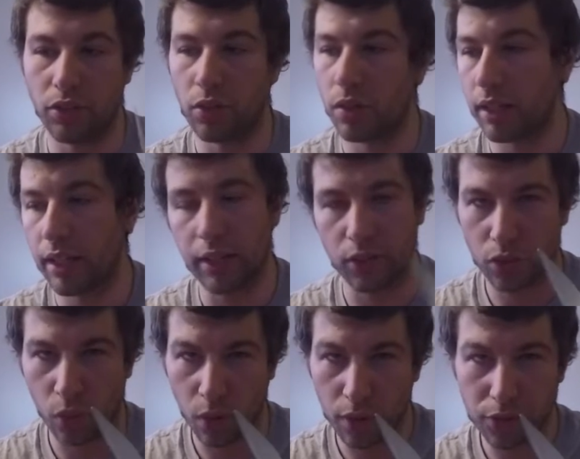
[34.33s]
You can get it
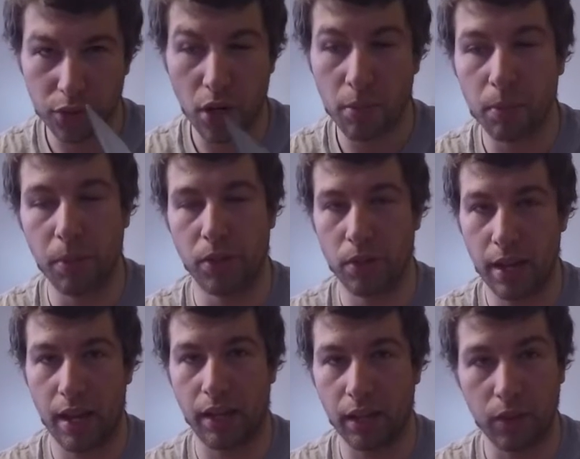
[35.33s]
sort of sharp, but you
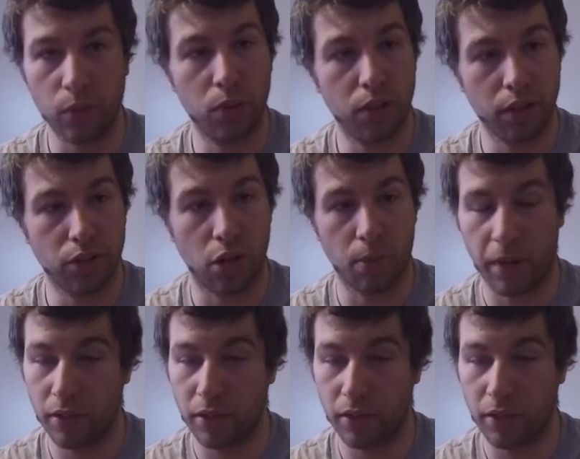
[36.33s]
can't get it really sharp.